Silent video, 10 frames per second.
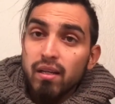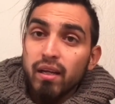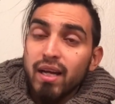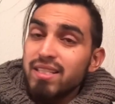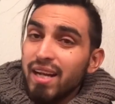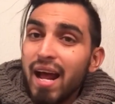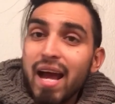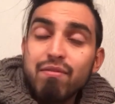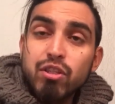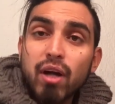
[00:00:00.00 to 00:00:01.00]
Like I said, I
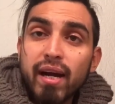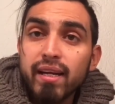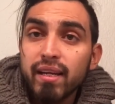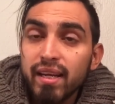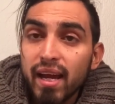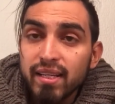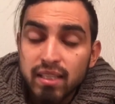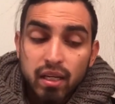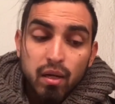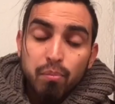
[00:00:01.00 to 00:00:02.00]
haven't tried it yet,
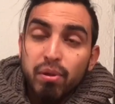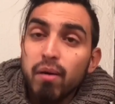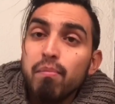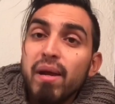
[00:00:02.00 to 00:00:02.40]
but